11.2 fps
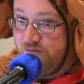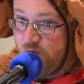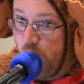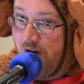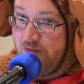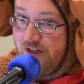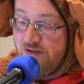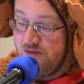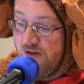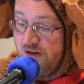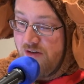12 days in
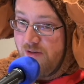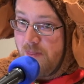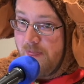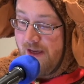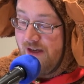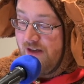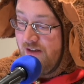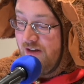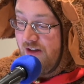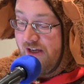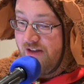a row.
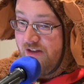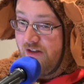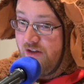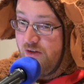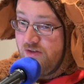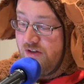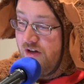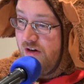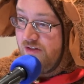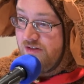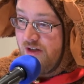And like you saw
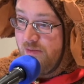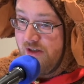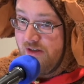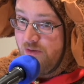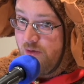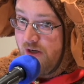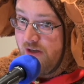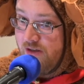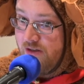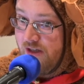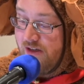our summit giveaway,
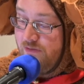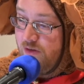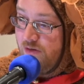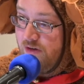like if you were